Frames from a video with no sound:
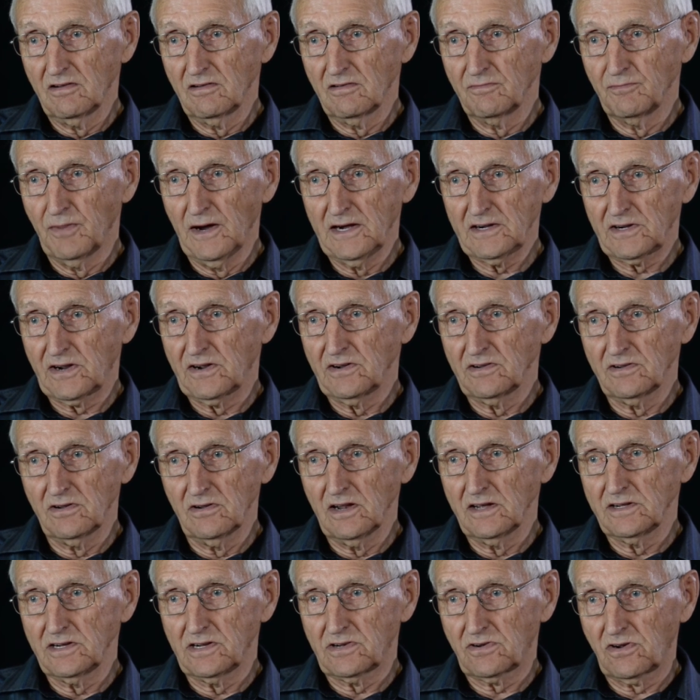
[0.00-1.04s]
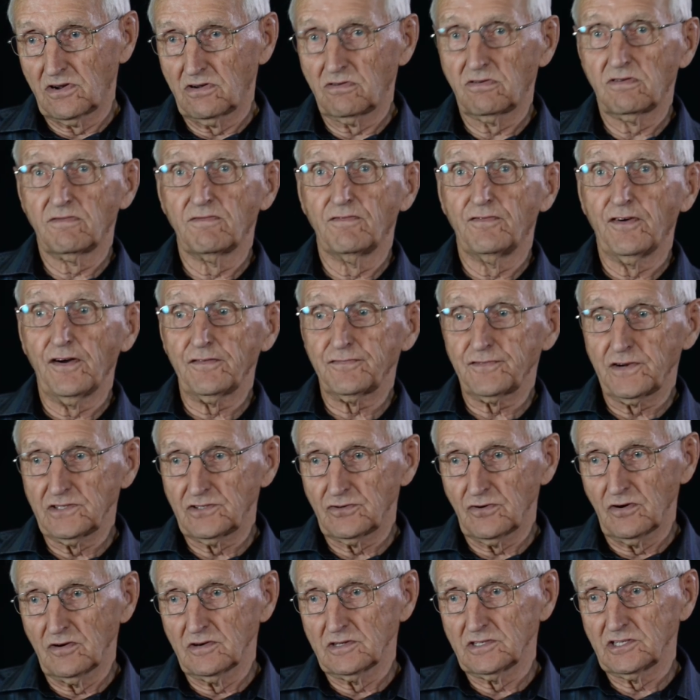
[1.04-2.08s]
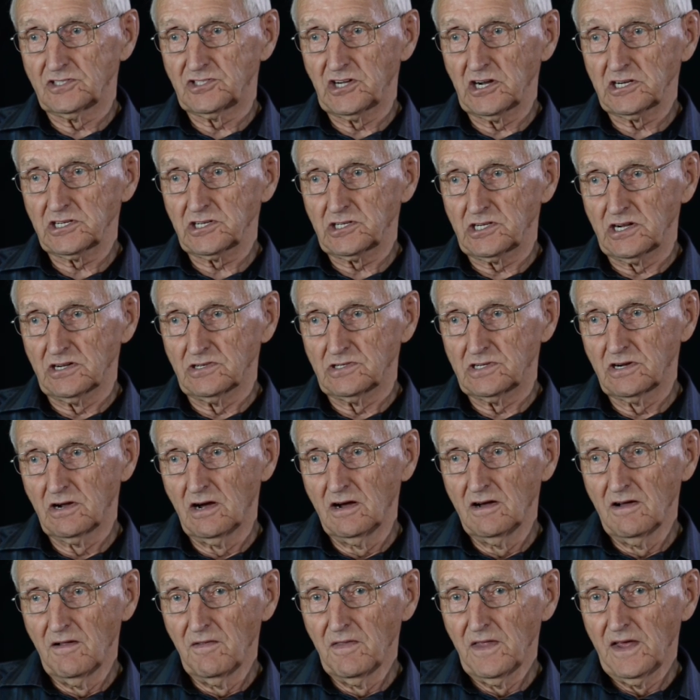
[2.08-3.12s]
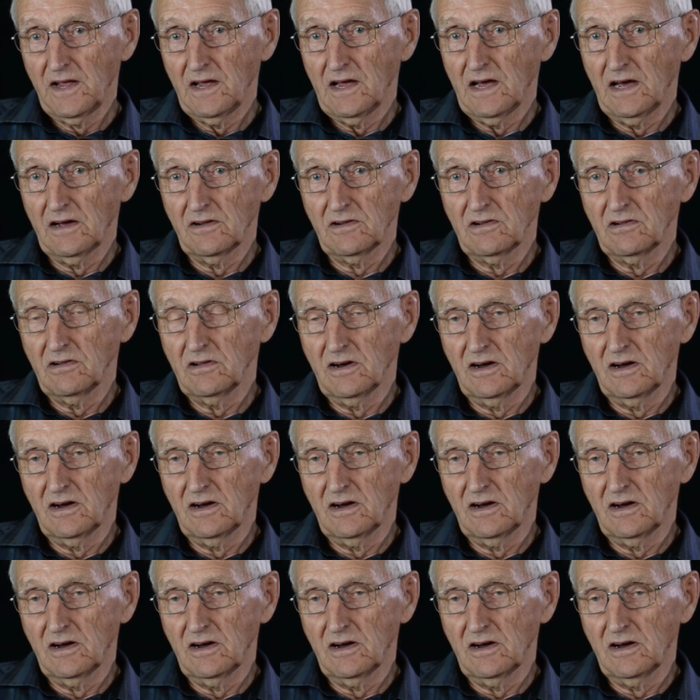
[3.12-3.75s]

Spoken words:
back in the late 50s, early 60s. And